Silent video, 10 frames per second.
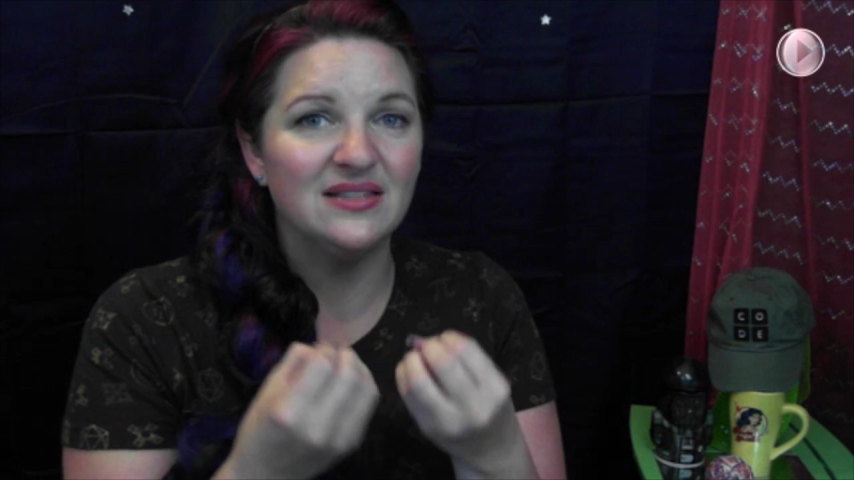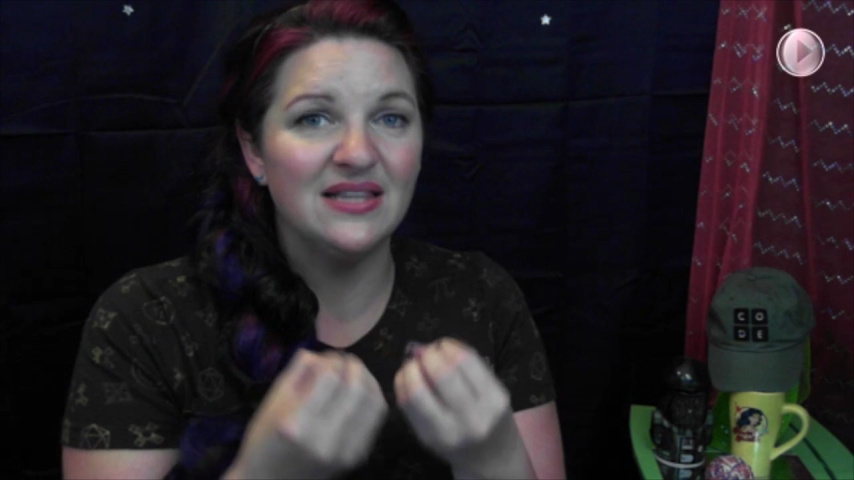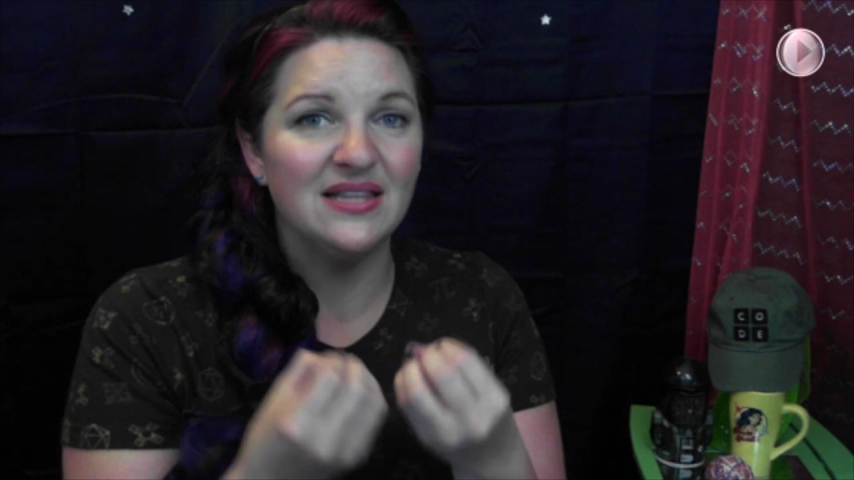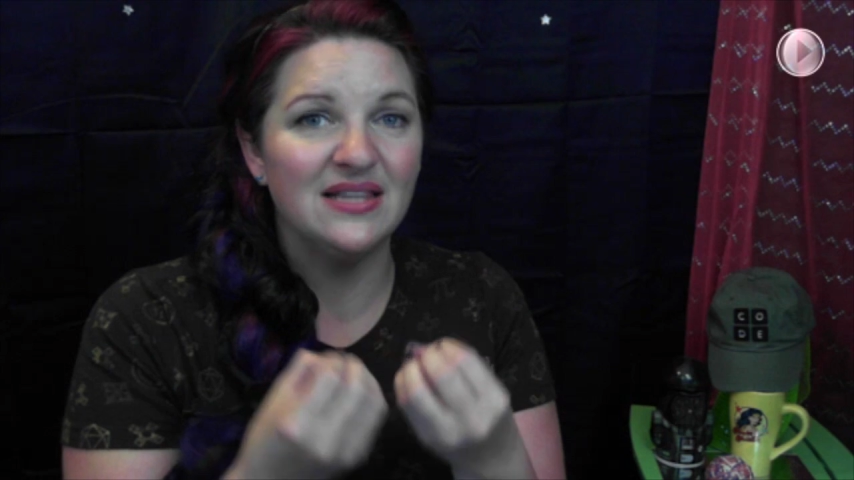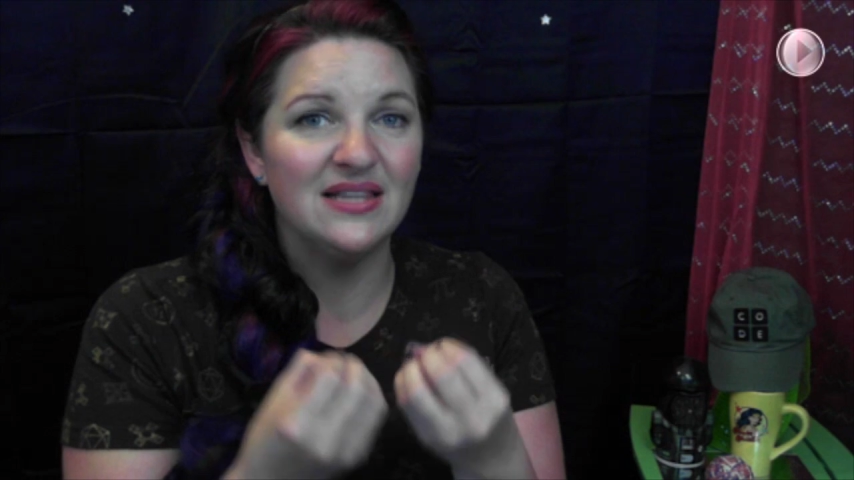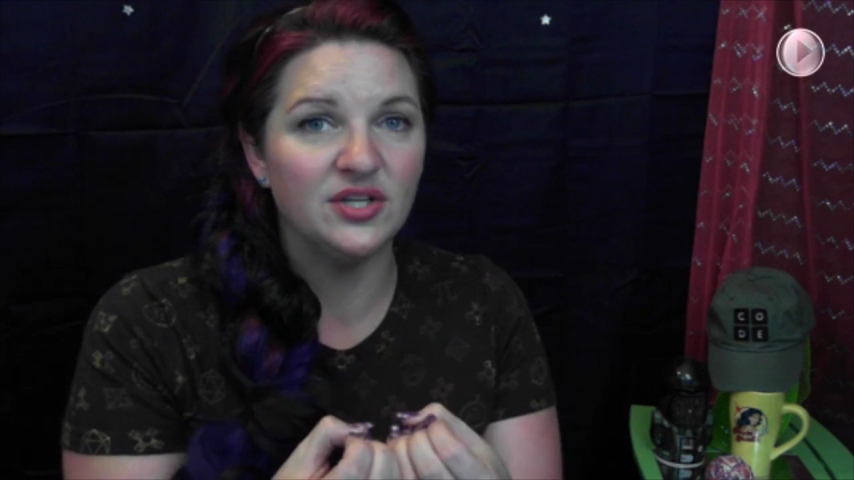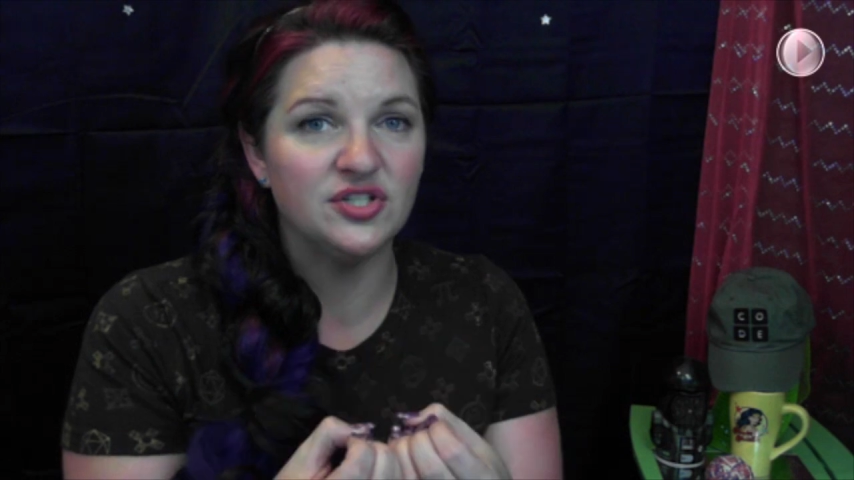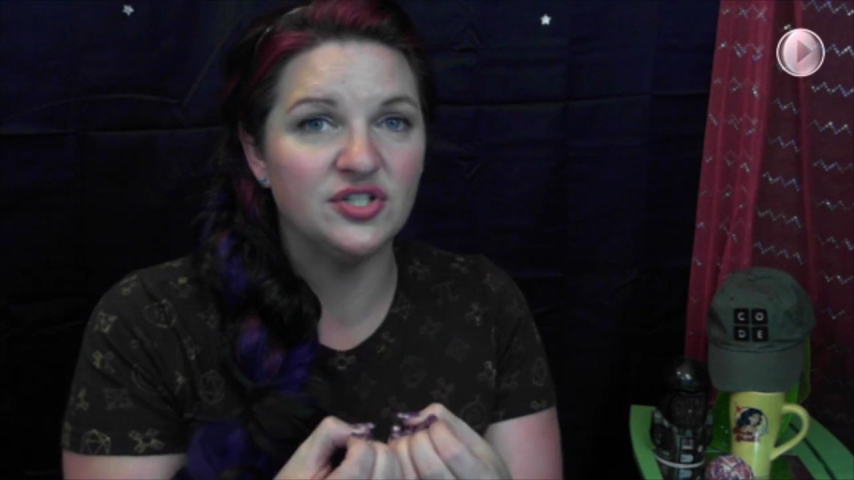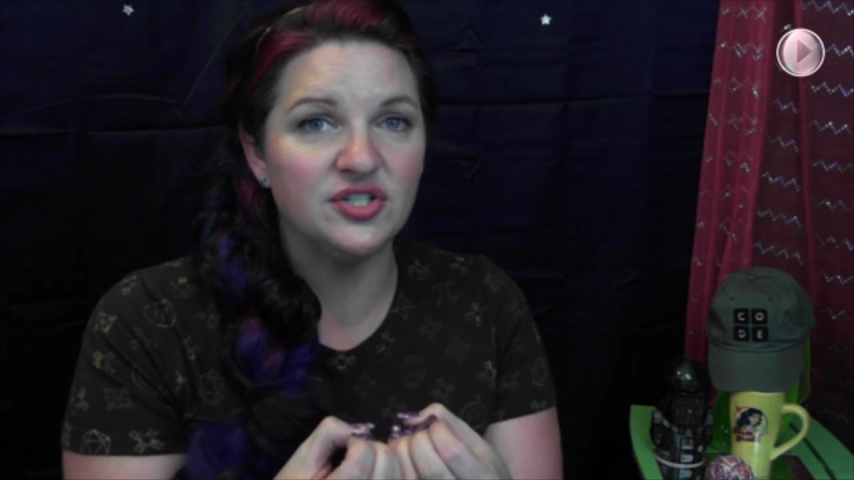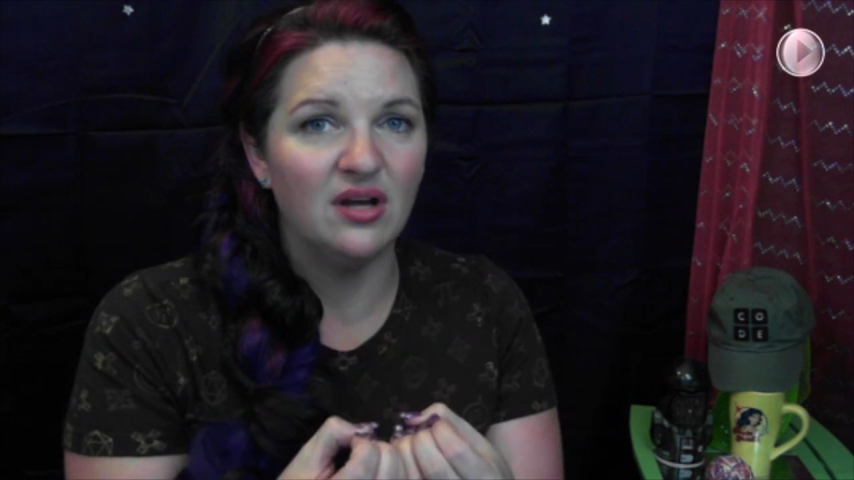
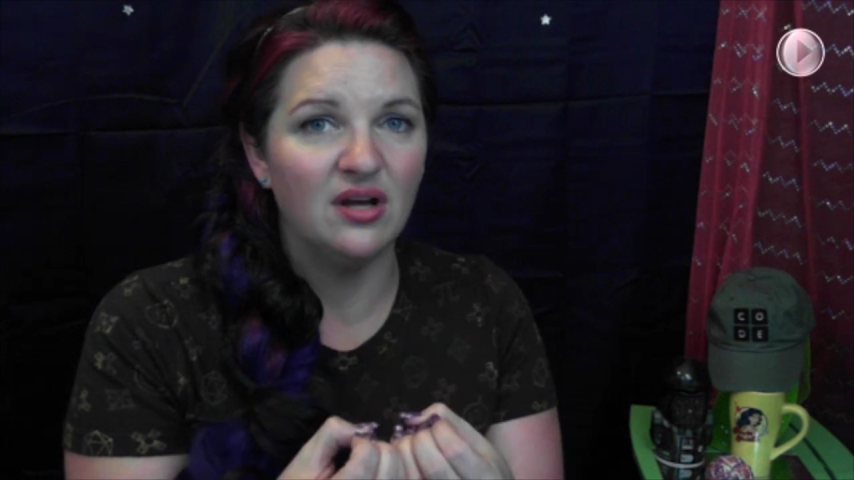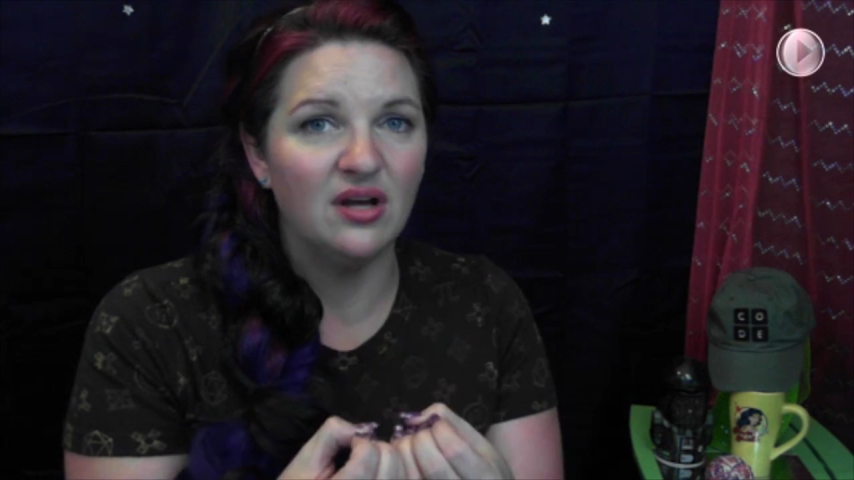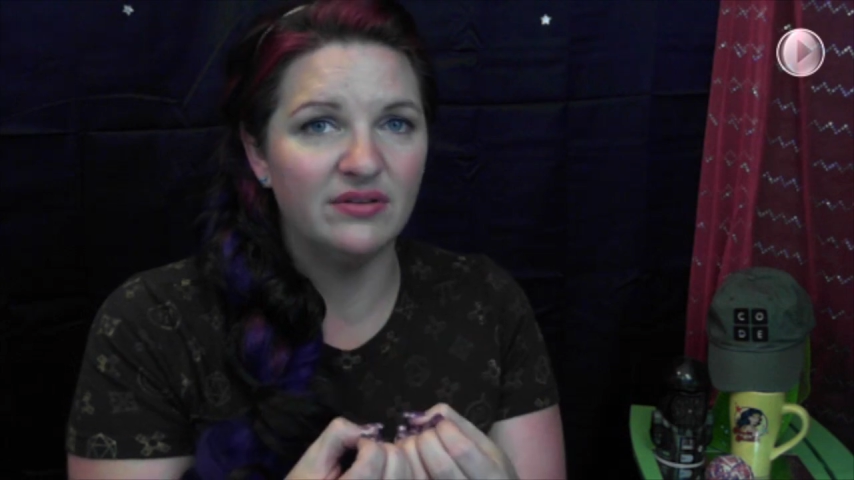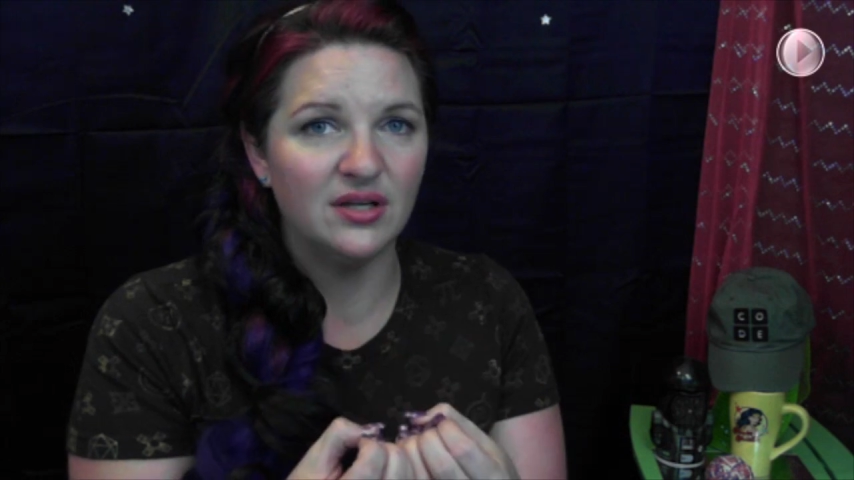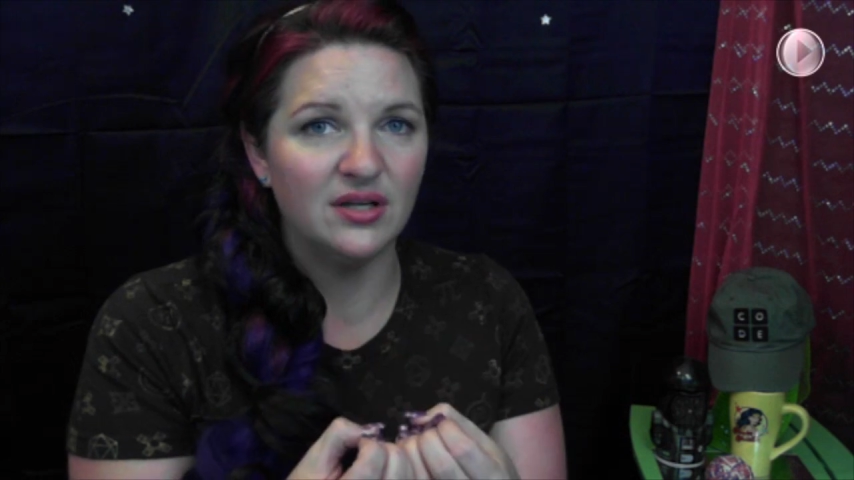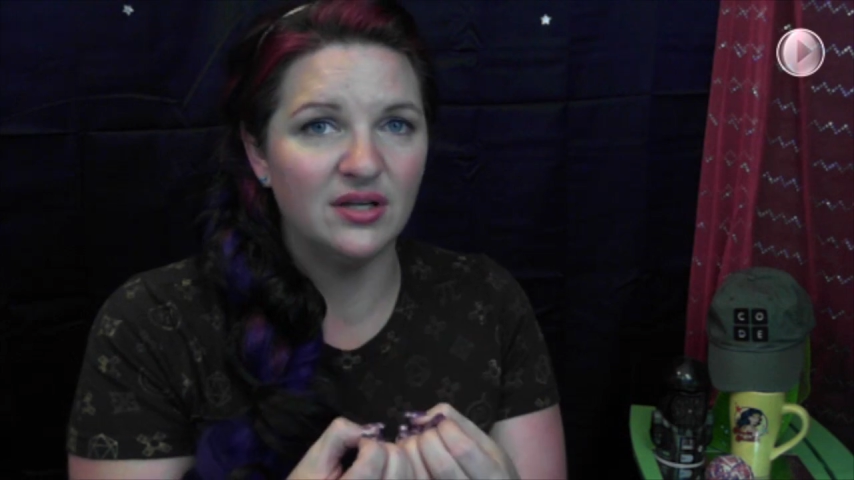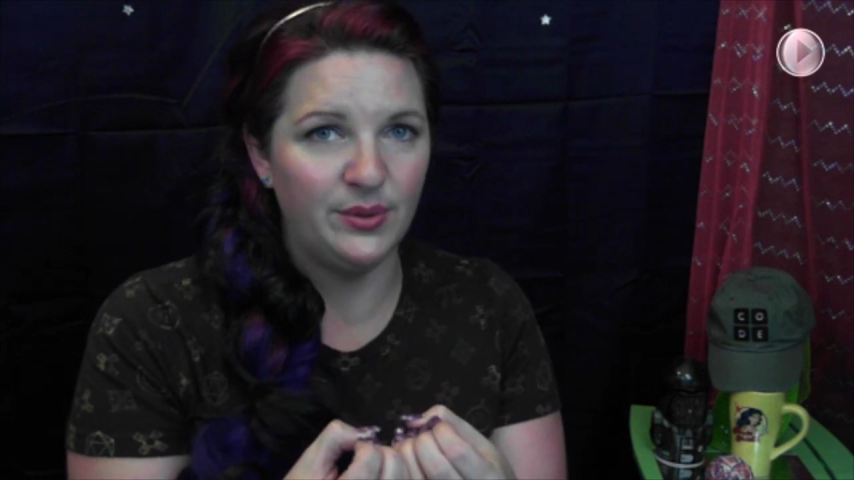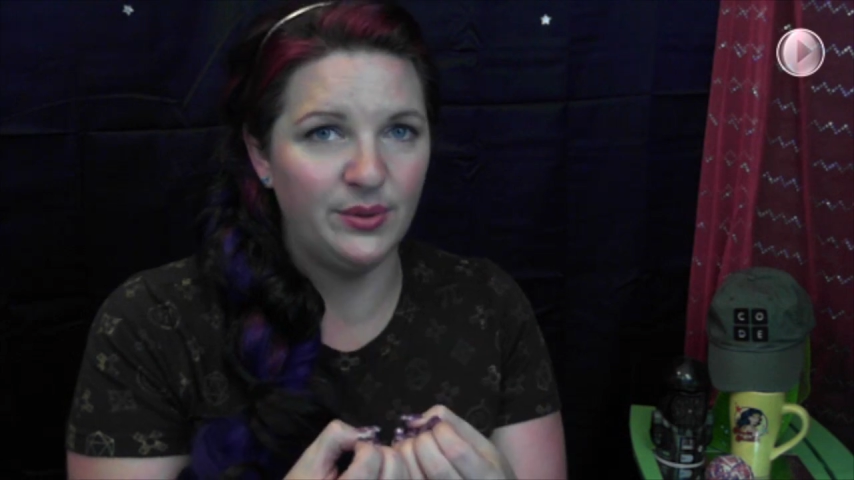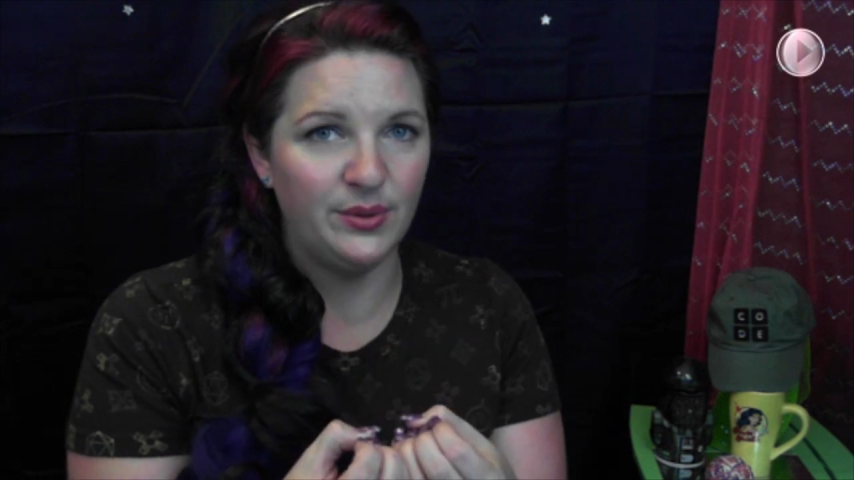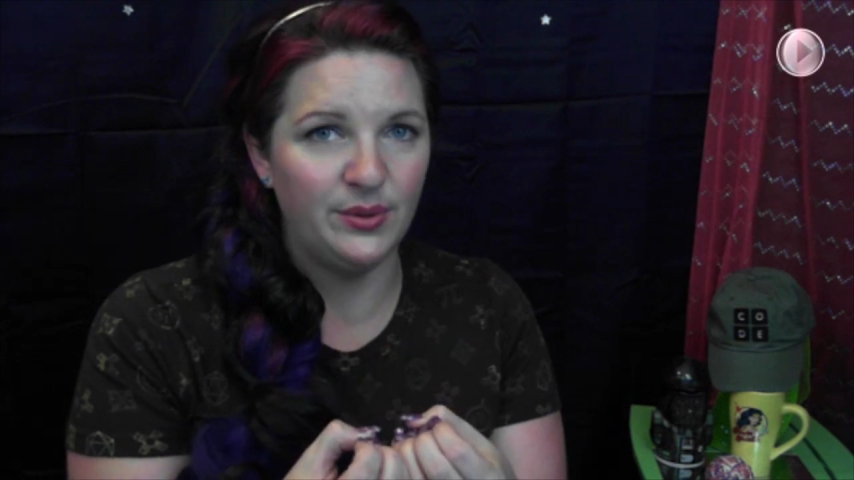language of a
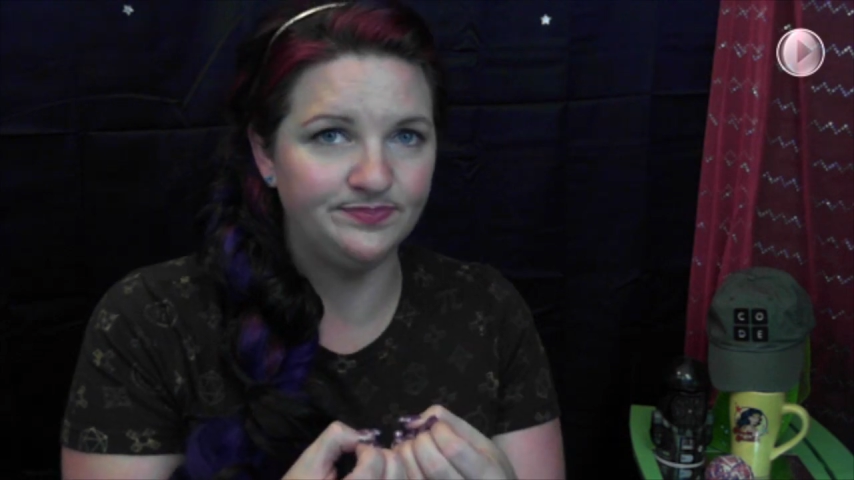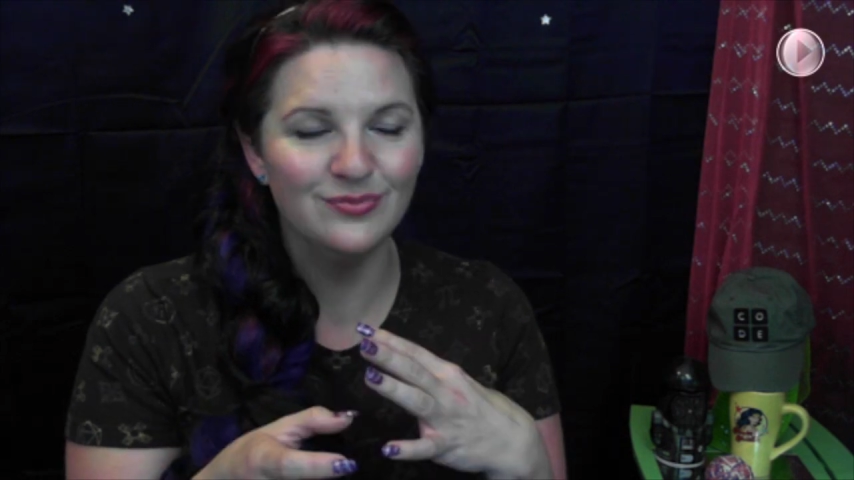computer.